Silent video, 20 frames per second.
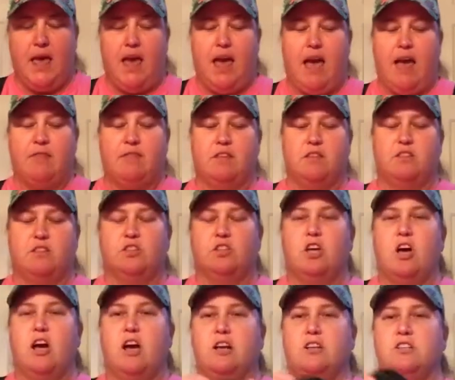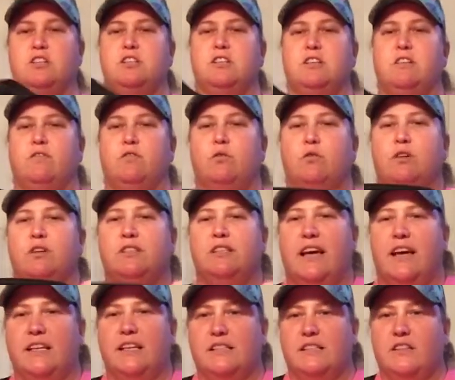And then the large, of course,
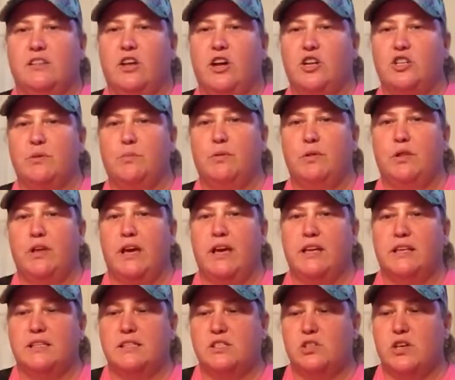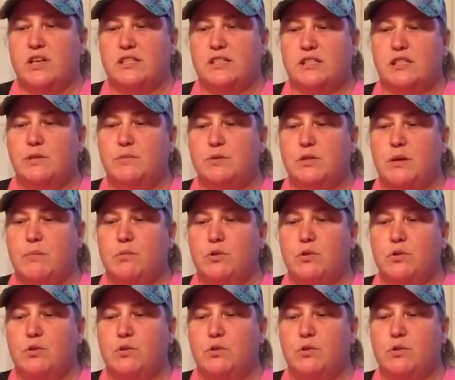has the larger plate. It still has loops on